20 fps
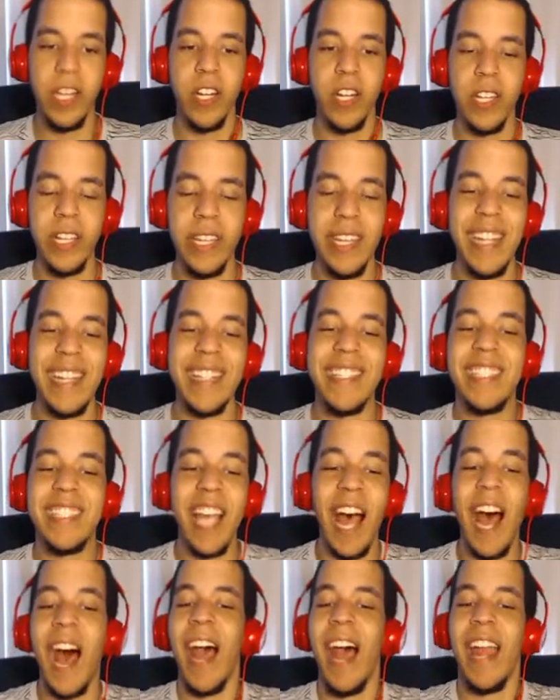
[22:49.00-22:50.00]
Literally the
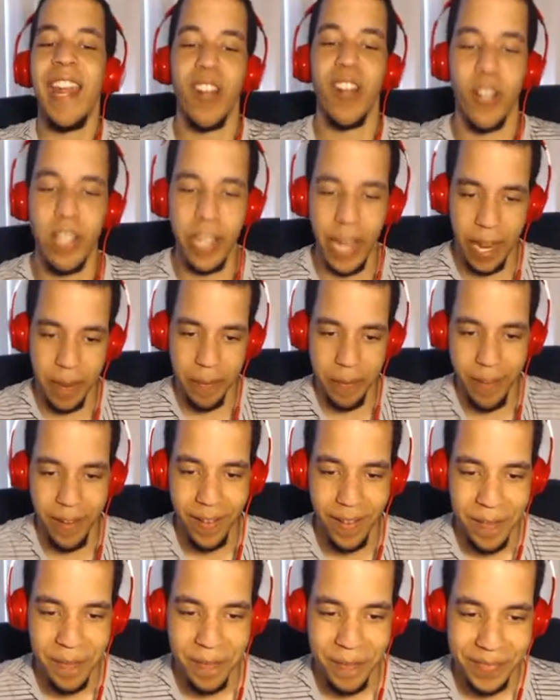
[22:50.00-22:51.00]
entire game.
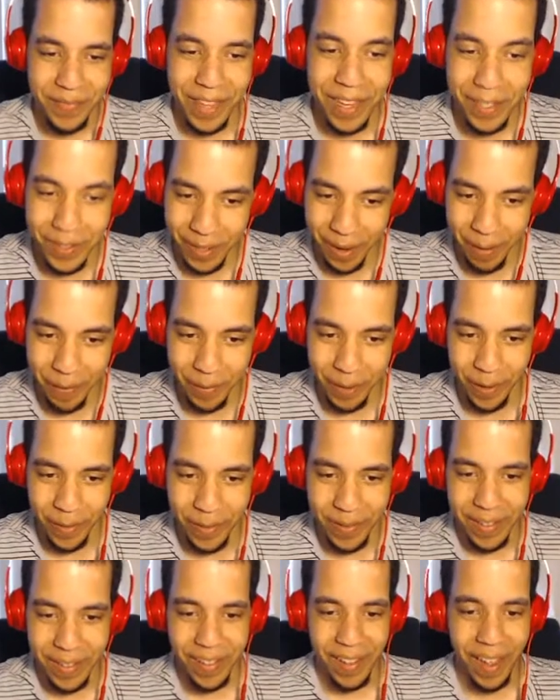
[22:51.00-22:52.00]
Thank you,
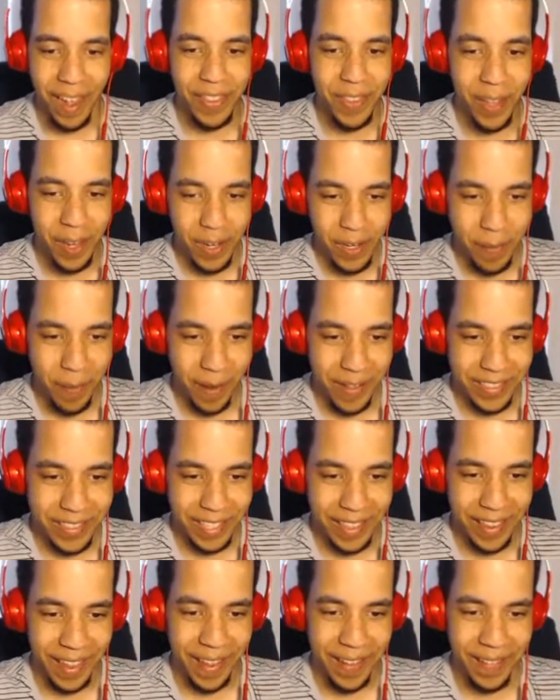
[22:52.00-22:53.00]
Domino. I thought you
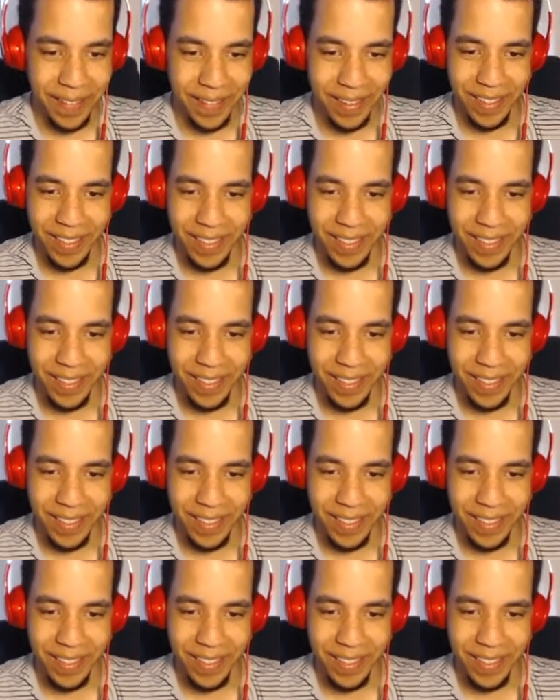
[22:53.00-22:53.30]
might say that.